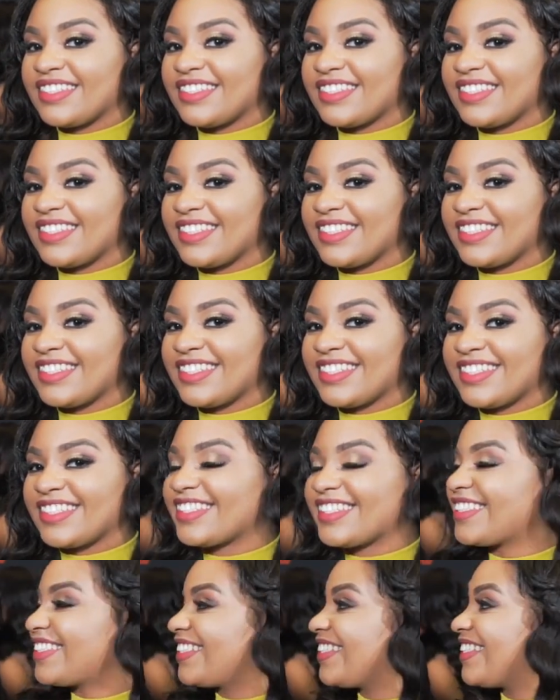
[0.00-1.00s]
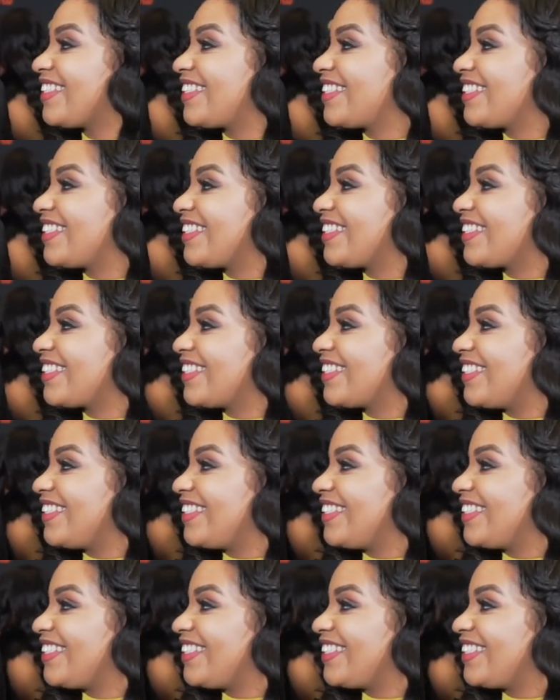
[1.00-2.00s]

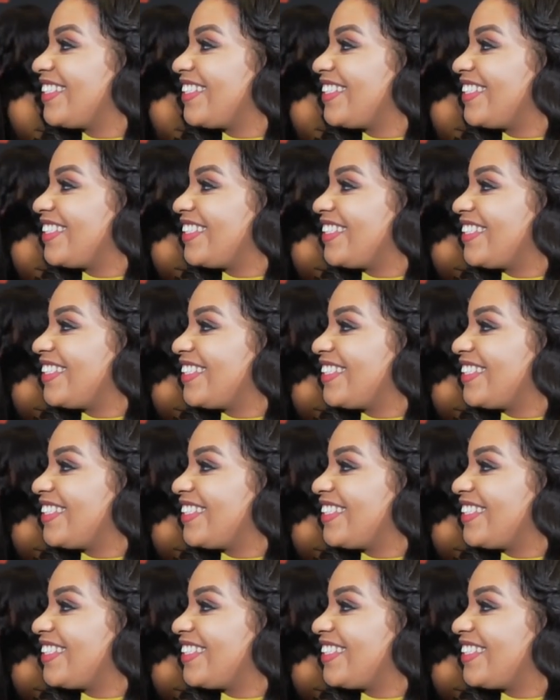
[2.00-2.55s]
(silent)